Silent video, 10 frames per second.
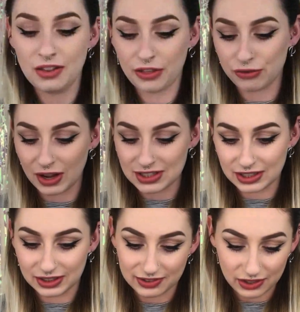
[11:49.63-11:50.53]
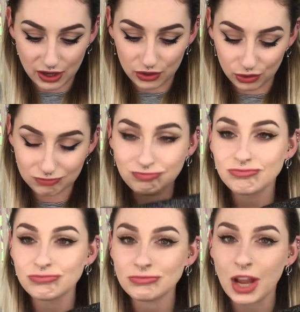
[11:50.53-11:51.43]
thread in it so
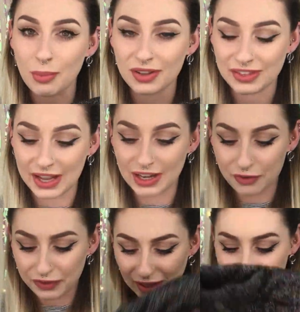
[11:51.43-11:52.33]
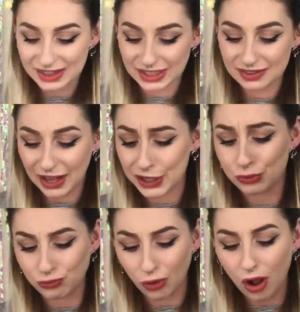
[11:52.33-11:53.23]
I'm excited I feel like these I
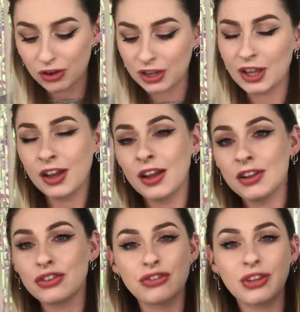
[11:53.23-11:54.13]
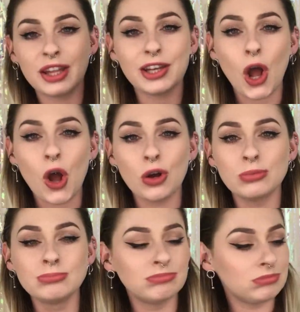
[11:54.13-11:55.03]
could rock just chilling at
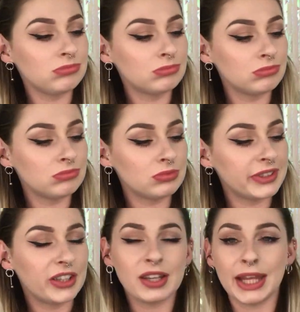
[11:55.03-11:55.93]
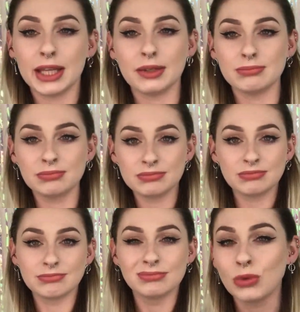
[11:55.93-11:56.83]
home eating
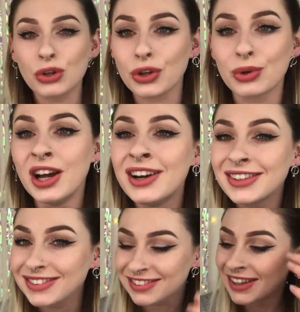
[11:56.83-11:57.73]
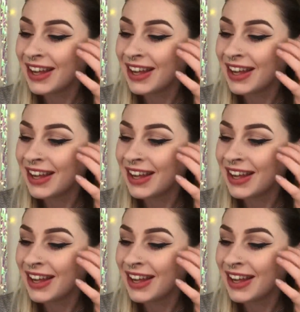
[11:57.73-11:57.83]
more donuts